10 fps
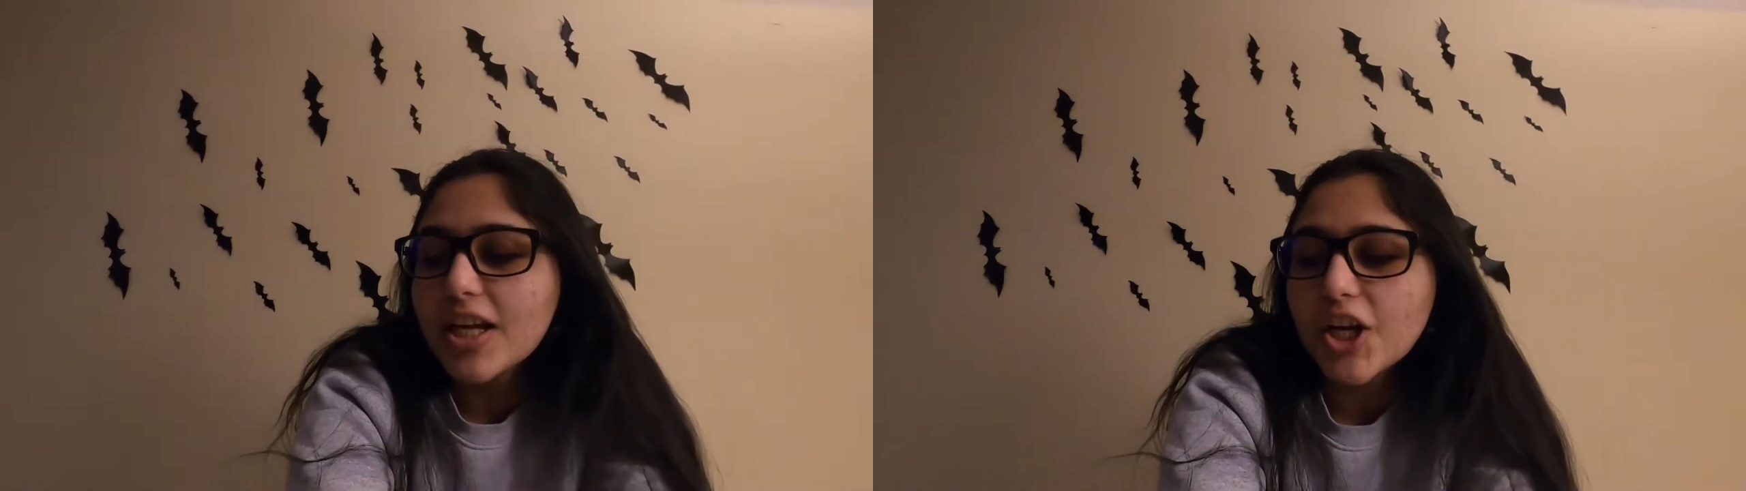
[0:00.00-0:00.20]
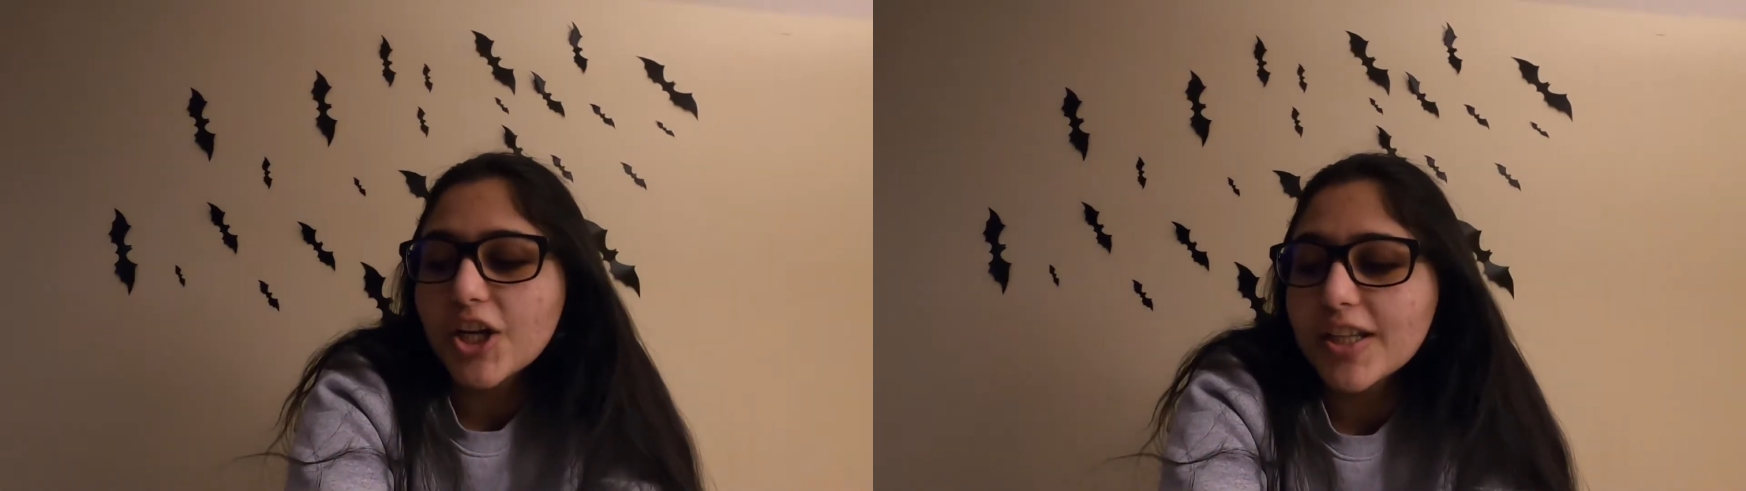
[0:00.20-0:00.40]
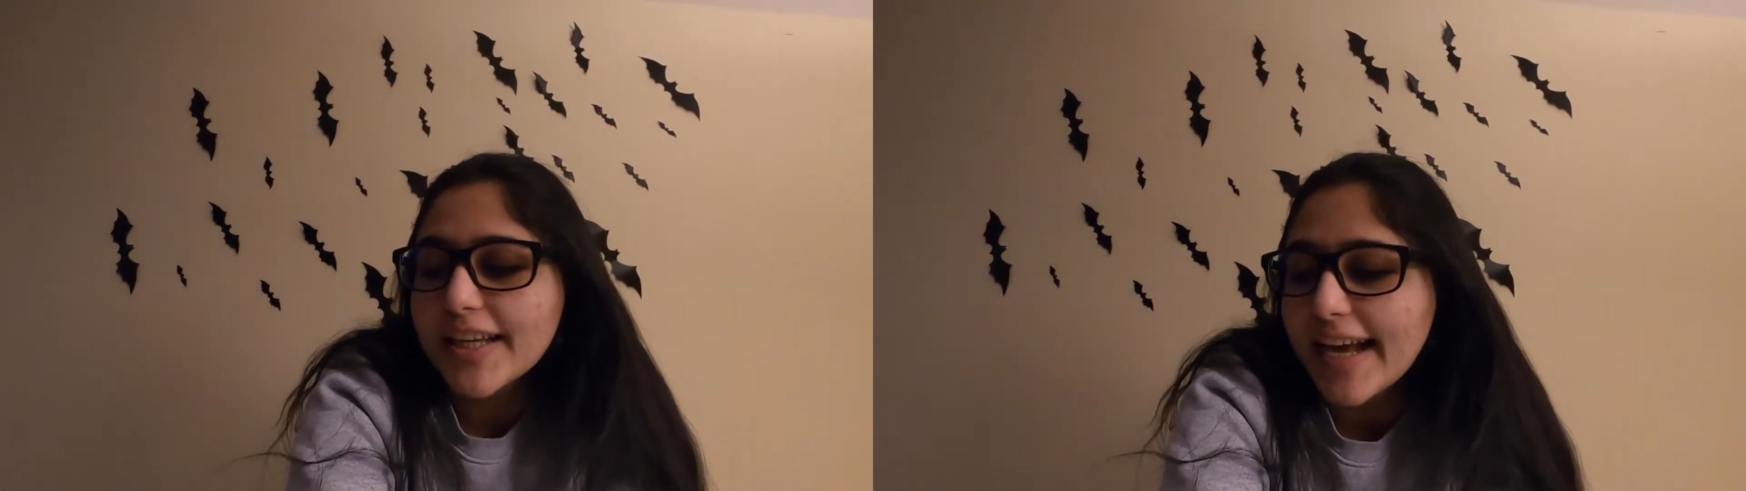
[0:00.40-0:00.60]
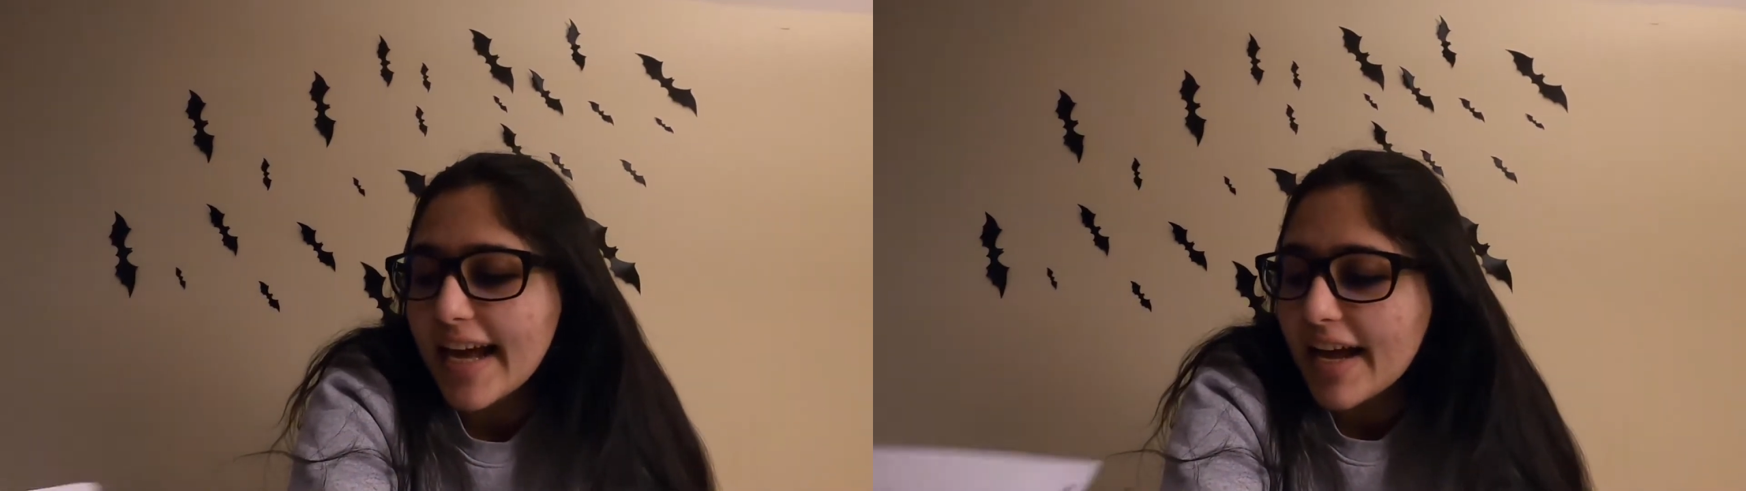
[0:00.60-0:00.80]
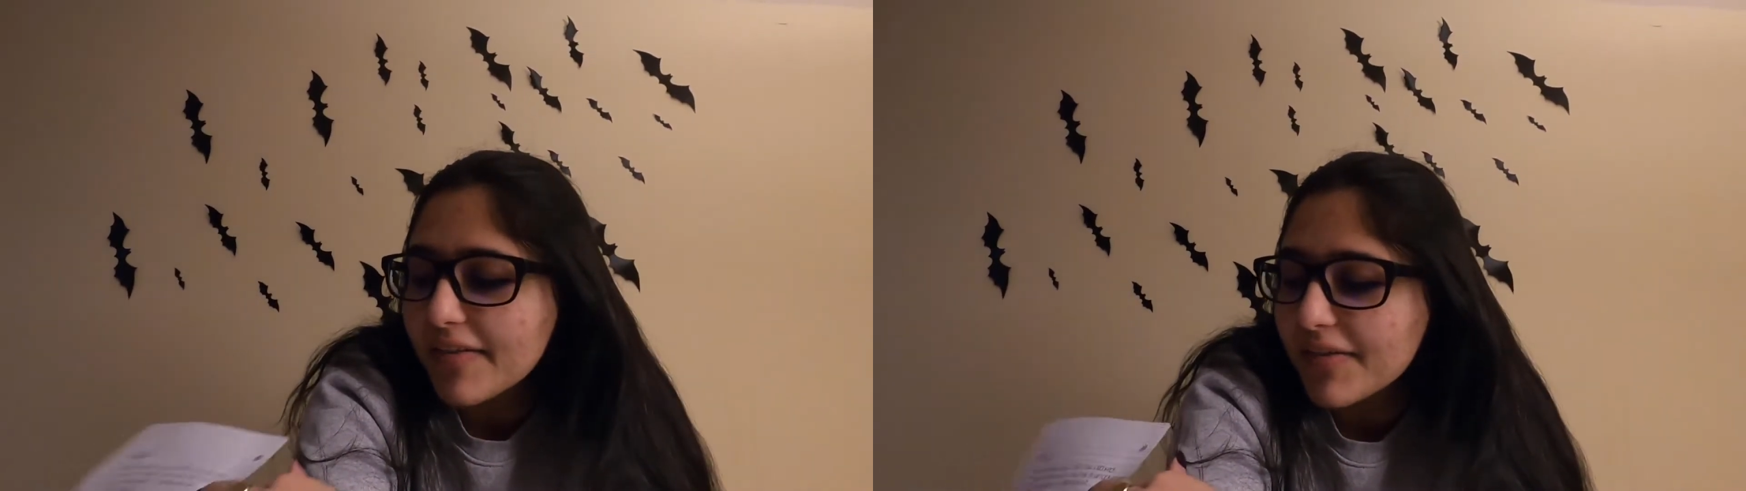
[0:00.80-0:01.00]
Currently I
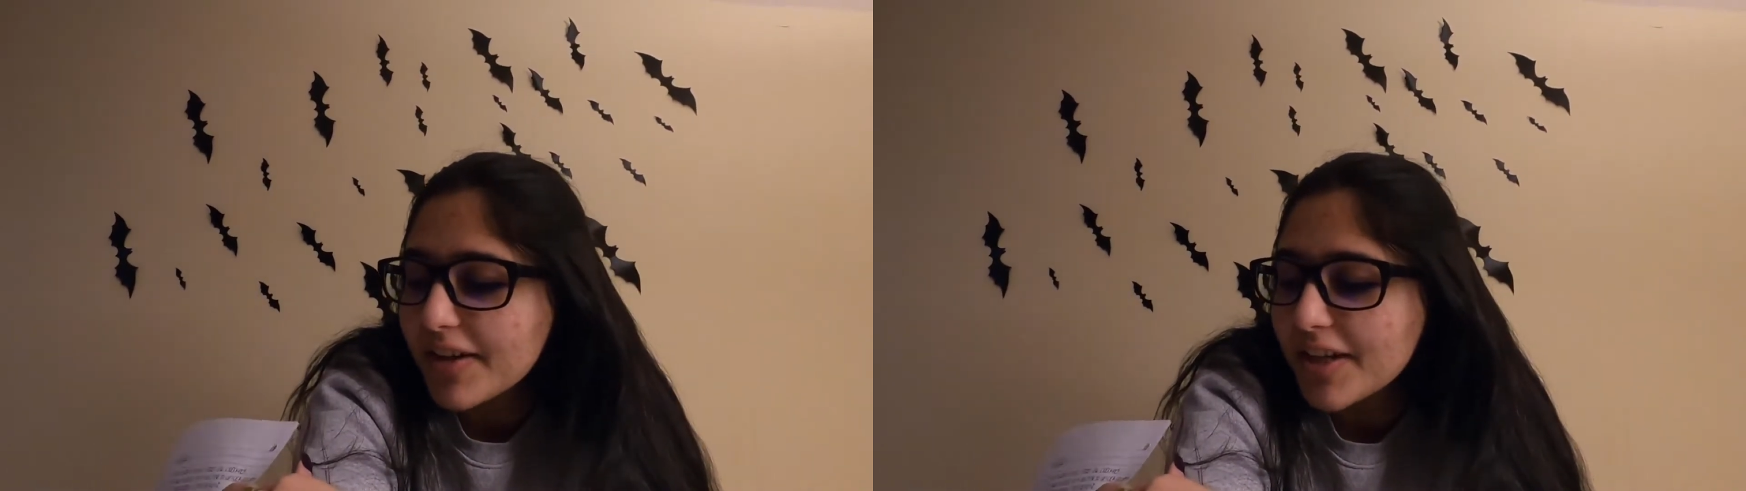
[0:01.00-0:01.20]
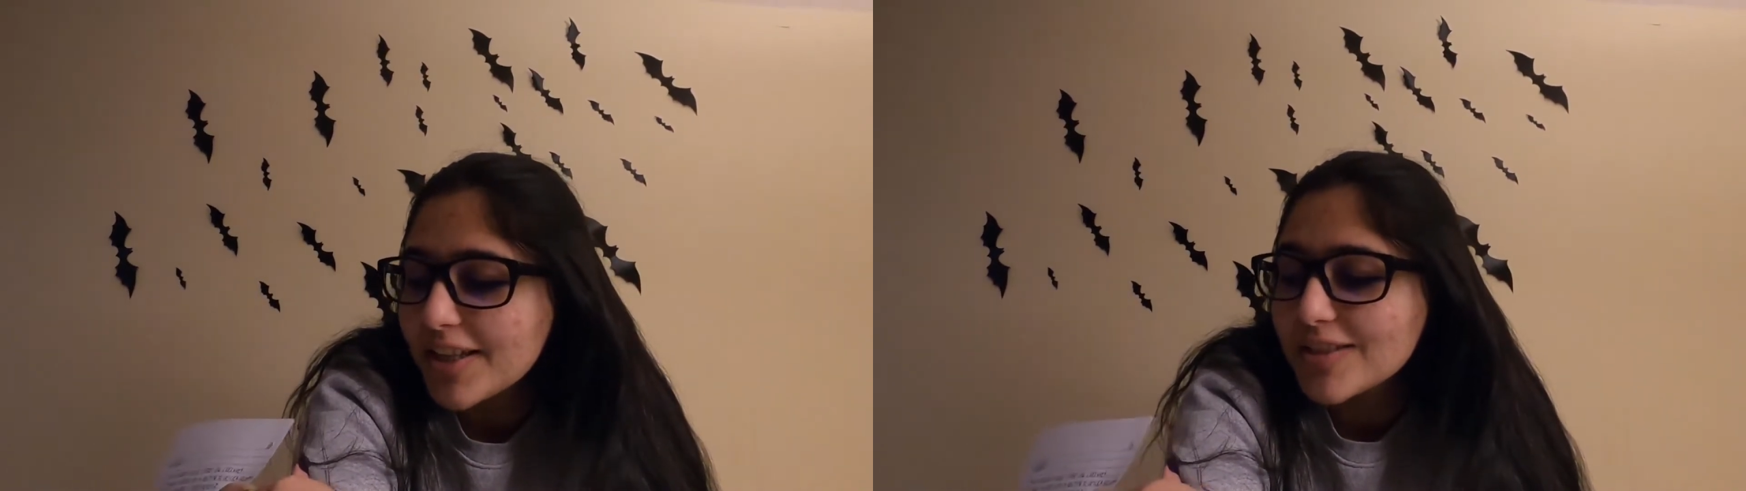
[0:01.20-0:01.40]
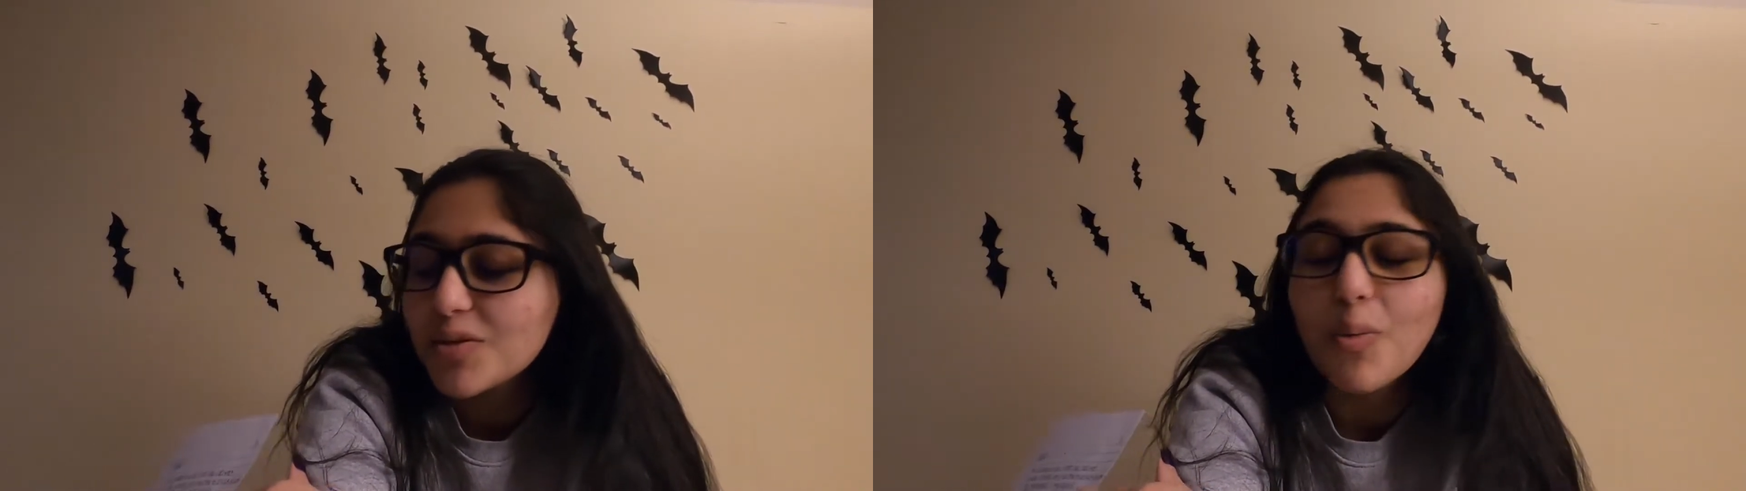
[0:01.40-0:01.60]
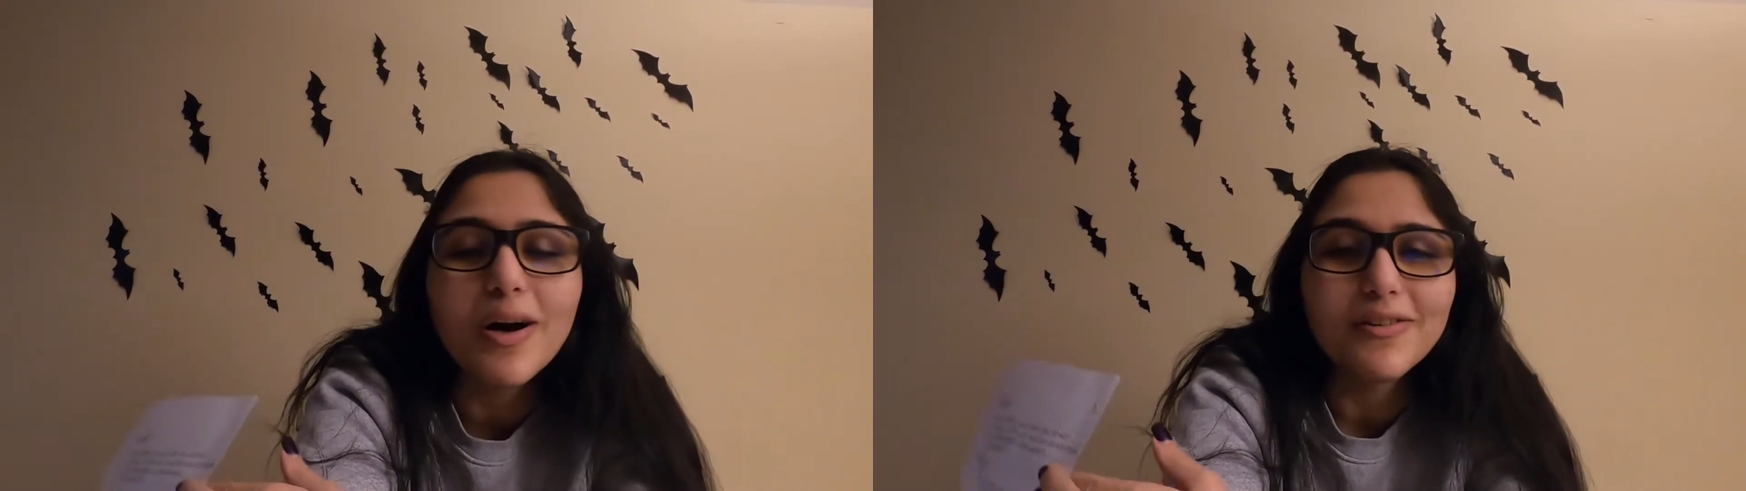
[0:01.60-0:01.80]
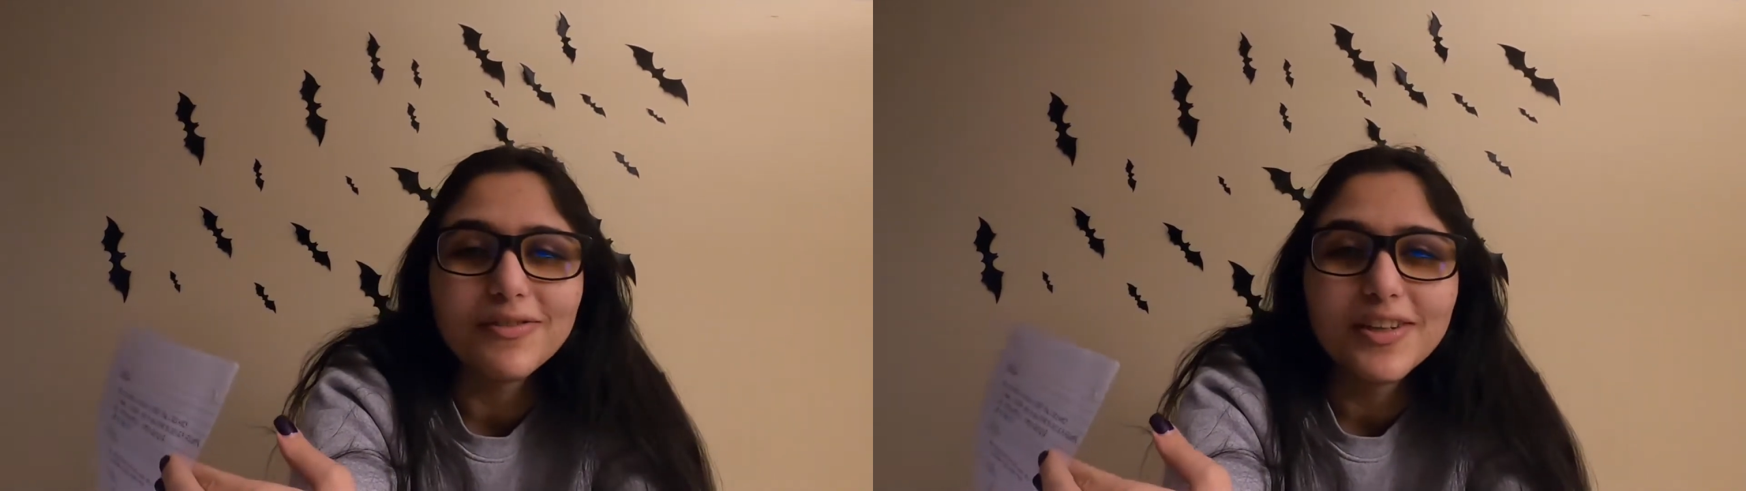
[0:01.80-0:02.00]
have
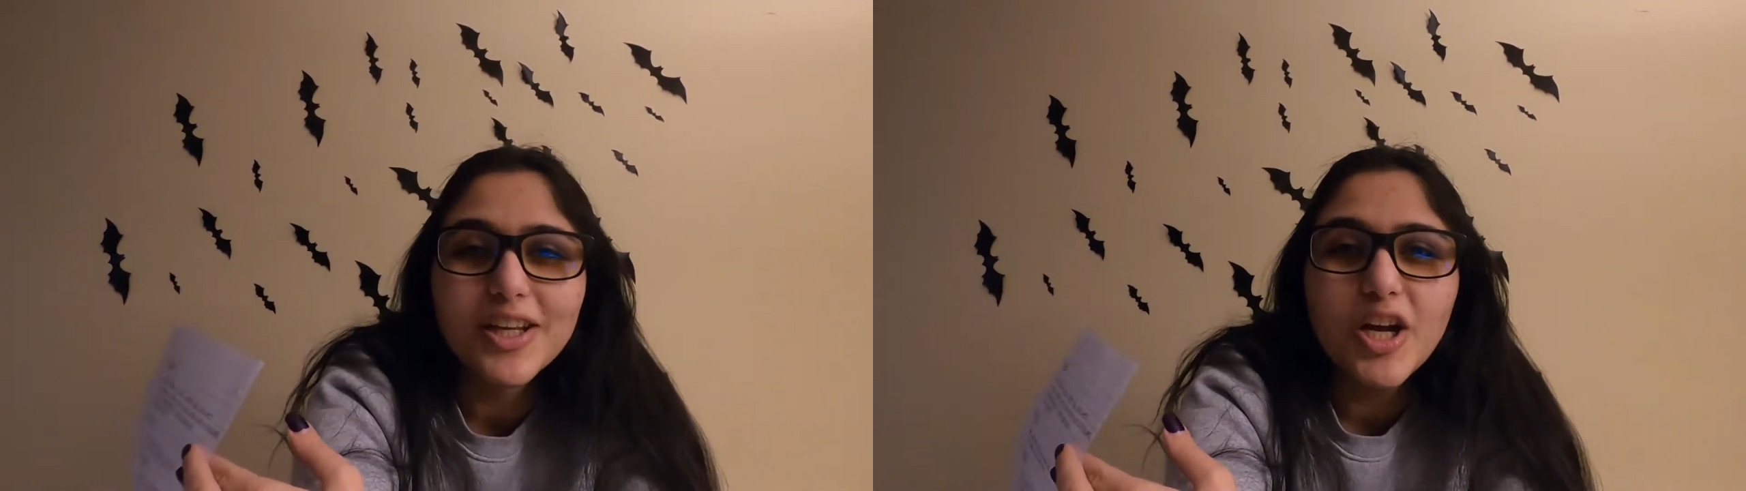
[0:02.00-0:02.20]
12